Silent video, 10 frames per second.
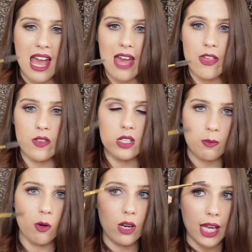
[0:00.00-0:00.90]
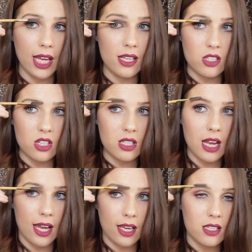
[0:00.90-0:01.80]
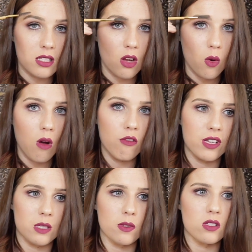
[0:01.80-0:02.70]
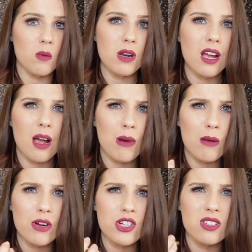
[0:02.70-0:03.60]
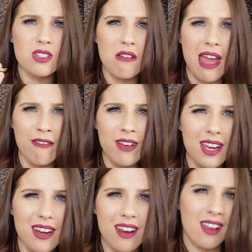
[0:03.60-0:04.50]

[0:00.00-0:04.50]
And then the spoolie is just like, it's so obvious, but so many eyebrow brushes don't have it.